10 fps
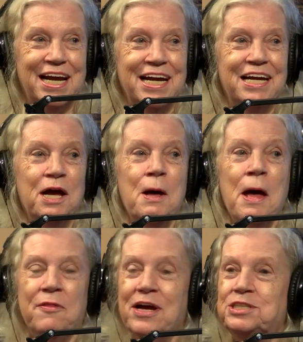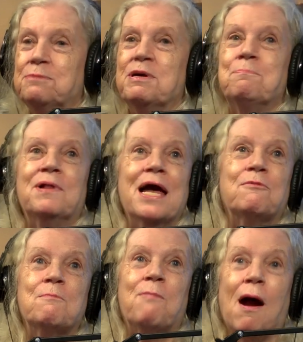getting they should be
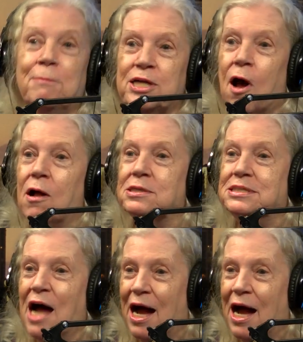playing with Barbie dolls,